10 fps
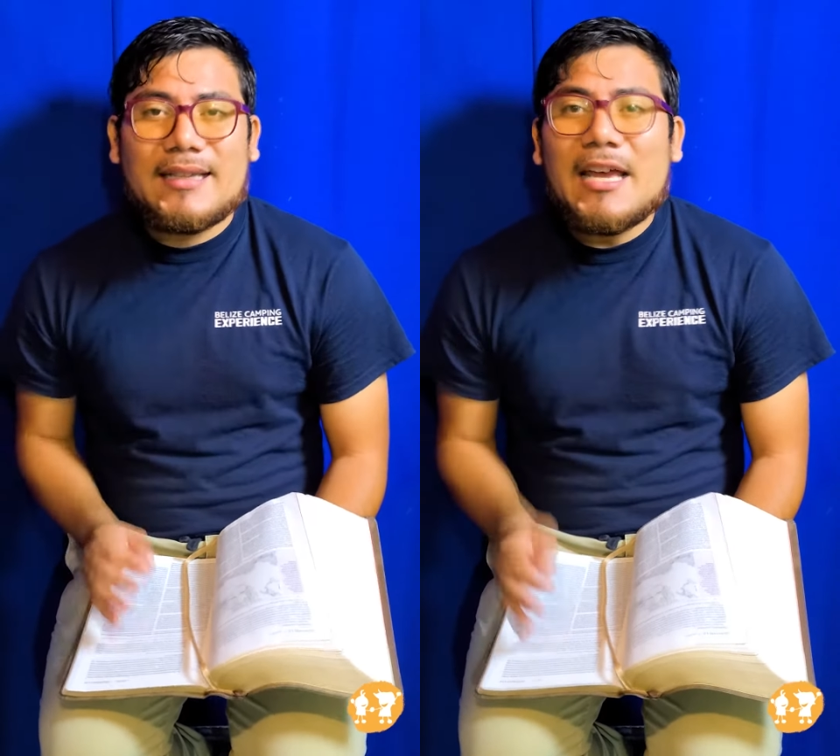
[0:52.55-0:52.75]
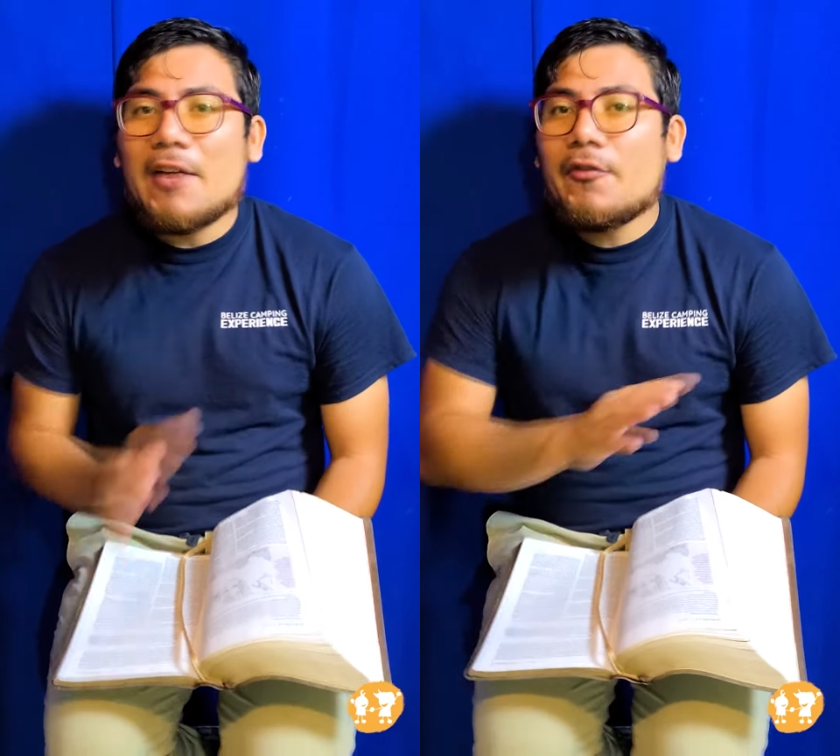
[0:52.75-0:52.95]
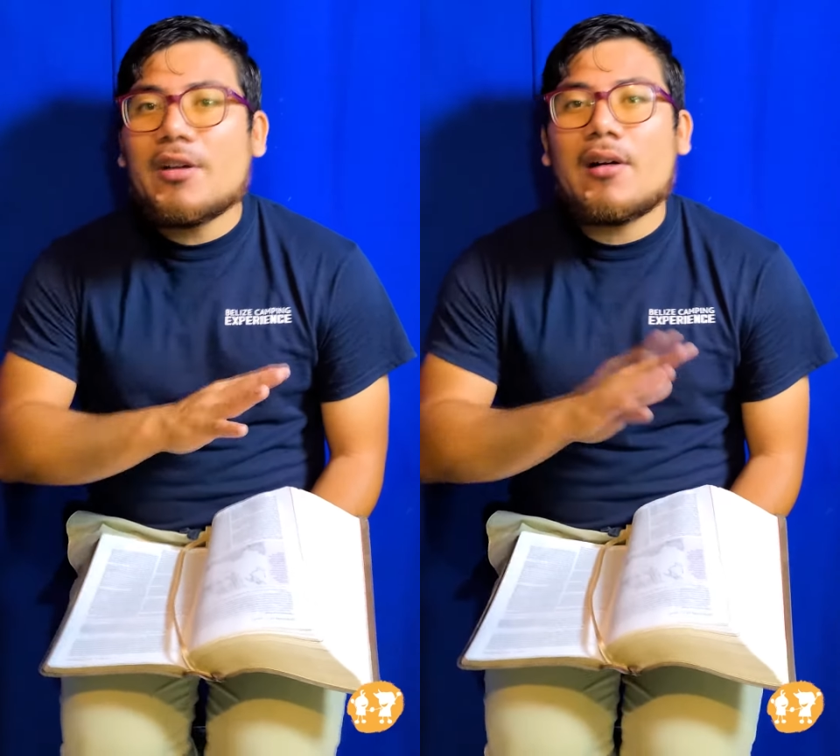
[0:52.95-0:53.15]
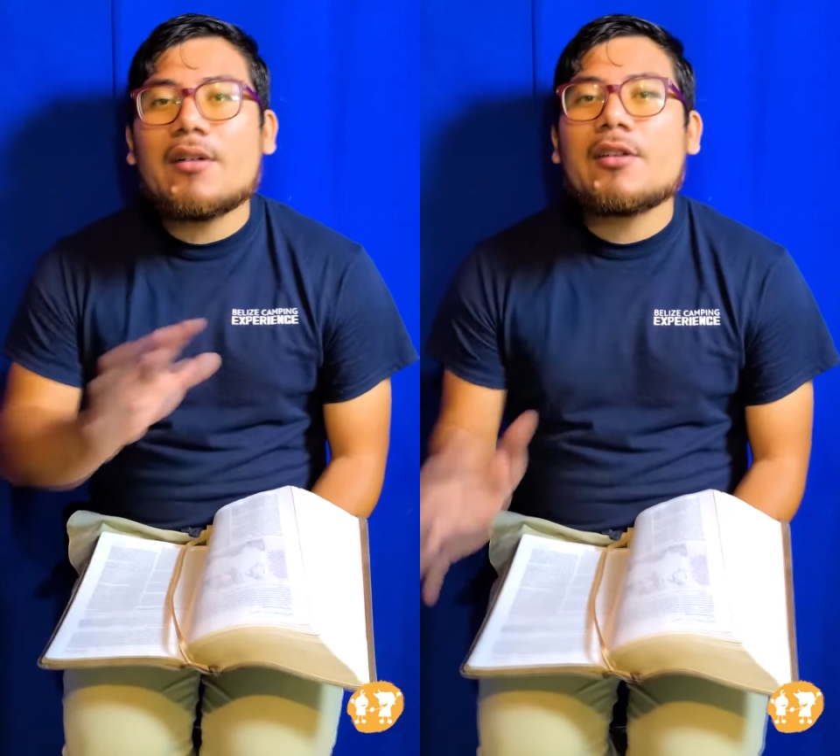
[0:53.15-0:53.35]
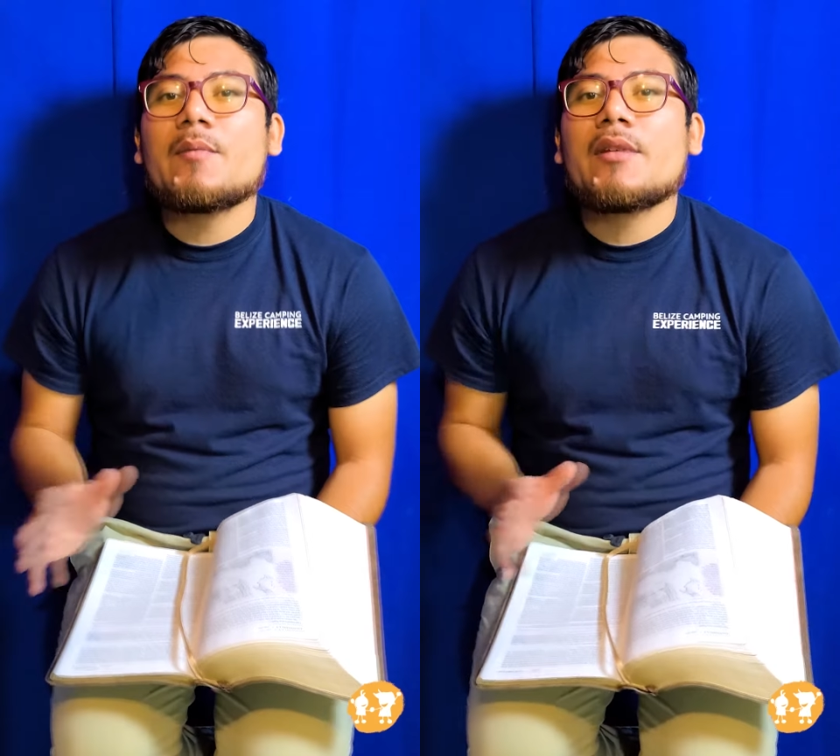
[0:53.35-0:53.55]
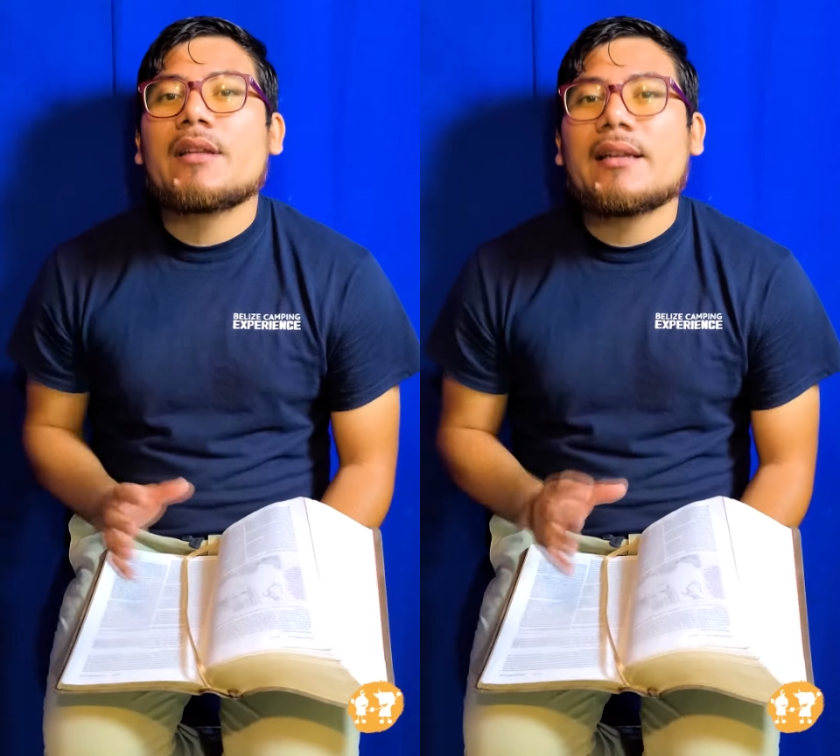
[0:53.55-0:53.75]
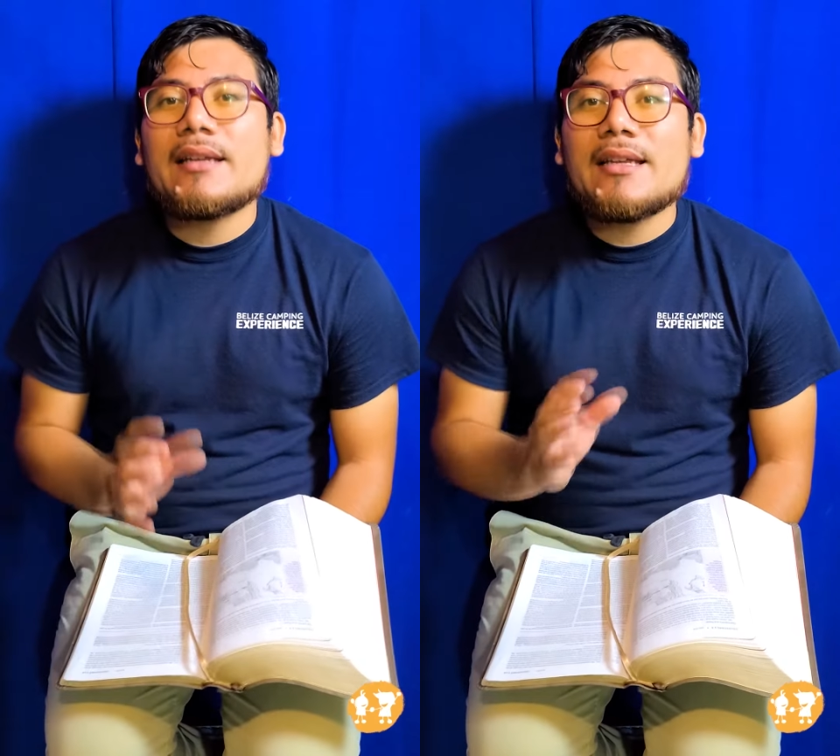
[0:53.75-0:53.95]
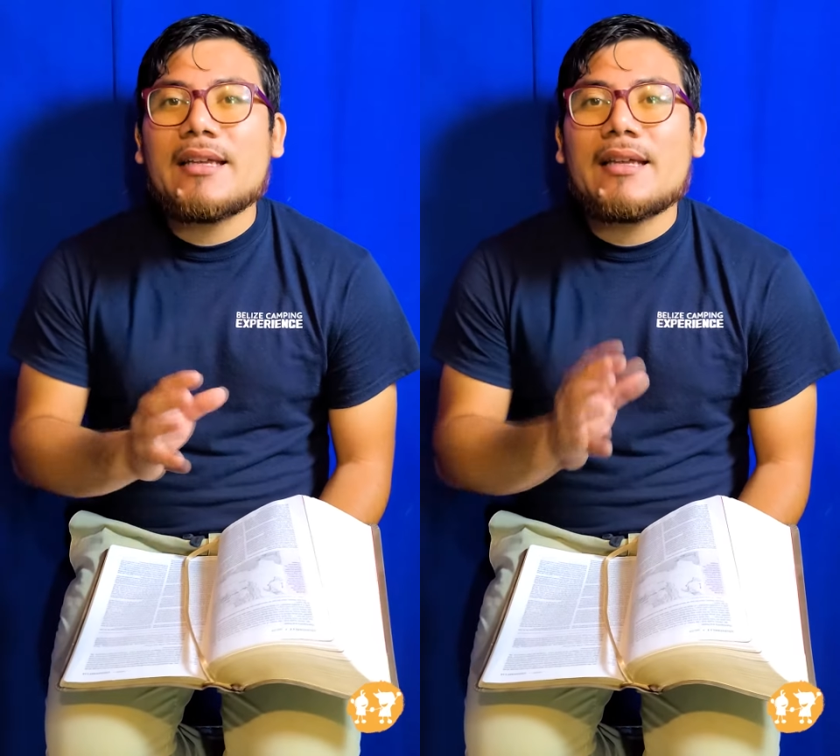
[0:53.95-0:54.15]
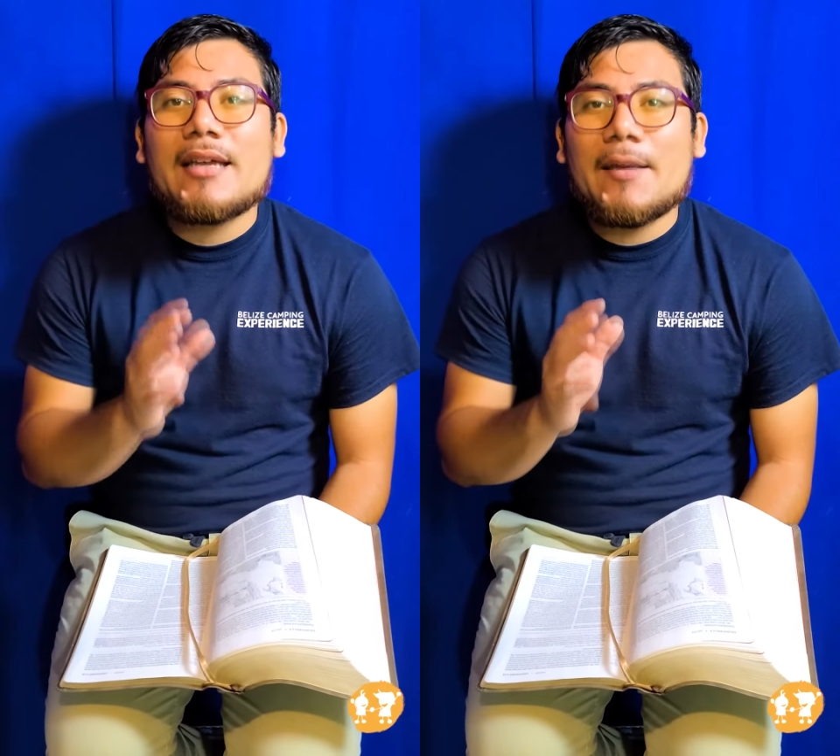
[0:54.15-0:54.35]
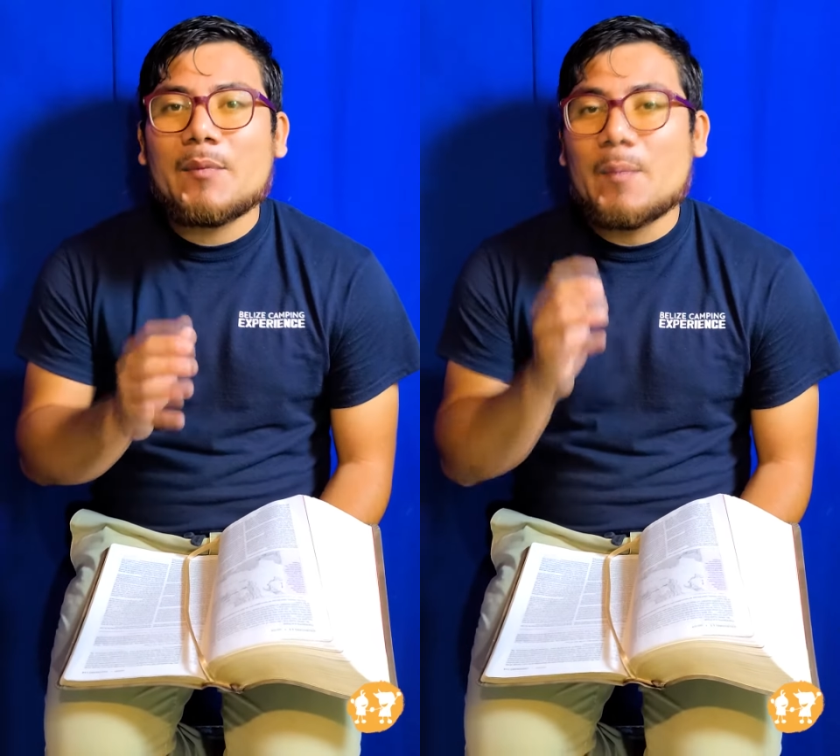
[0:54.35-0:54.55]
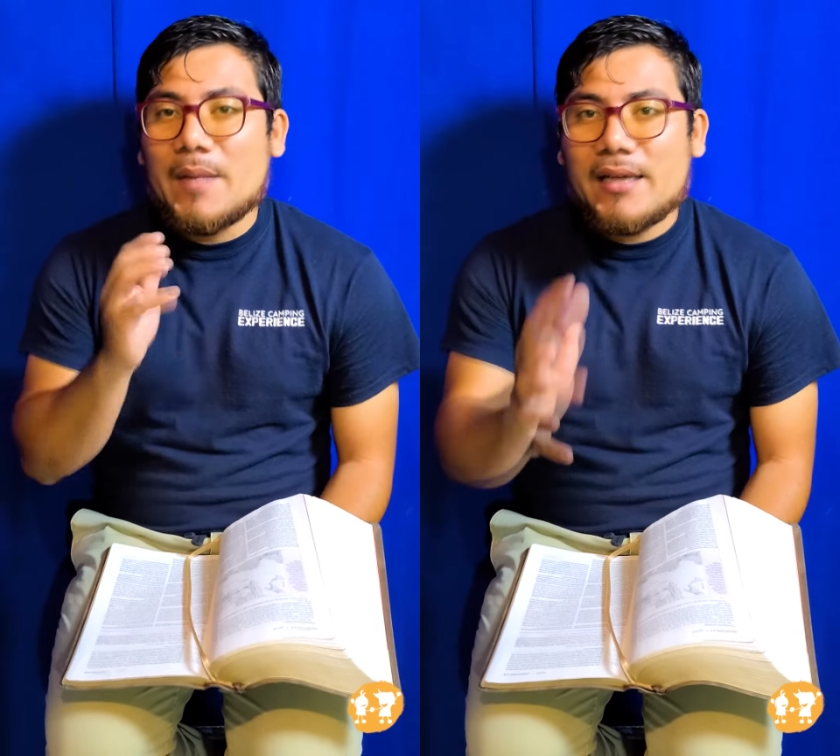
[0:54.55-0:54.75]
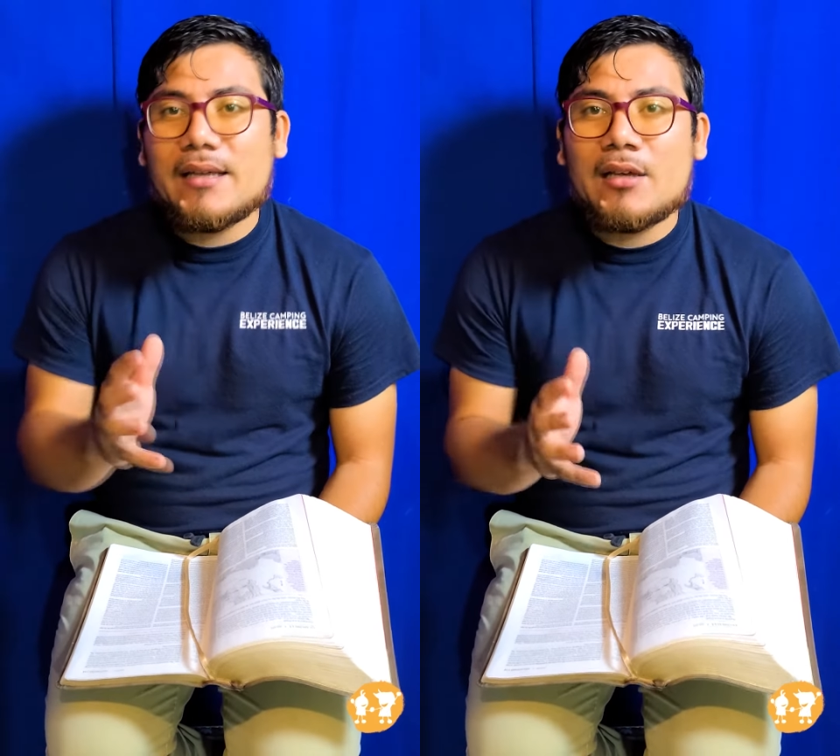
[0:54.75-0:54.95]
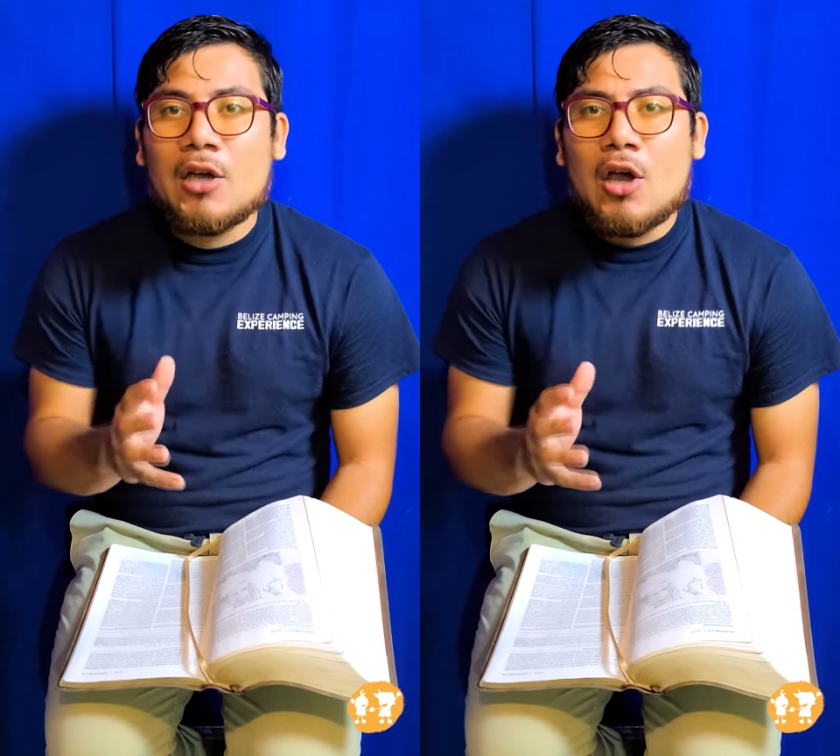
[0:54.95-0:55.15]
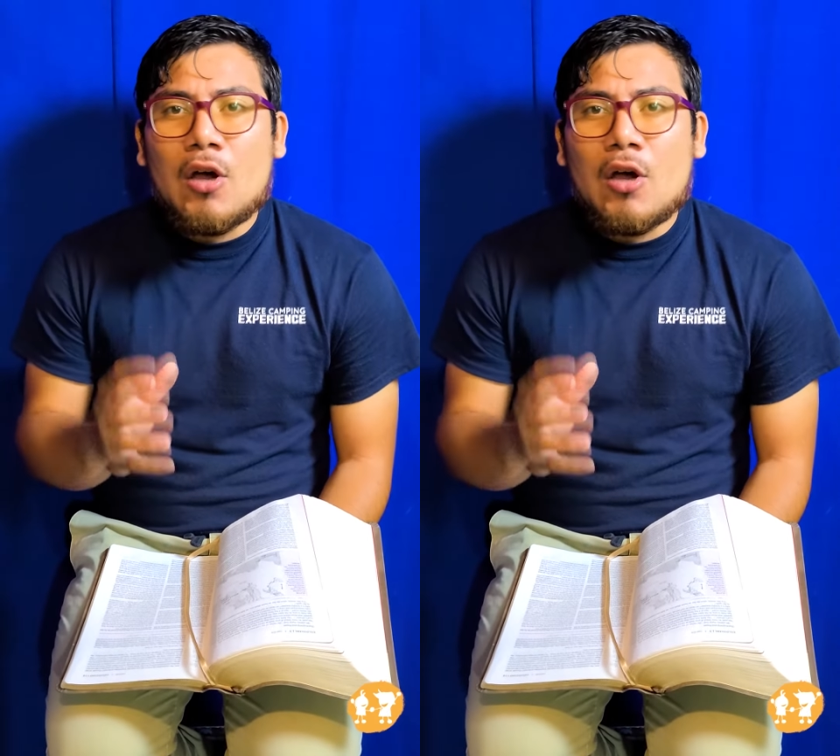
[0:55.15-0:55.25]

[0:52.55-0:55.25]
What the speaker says: And every argument that he kept making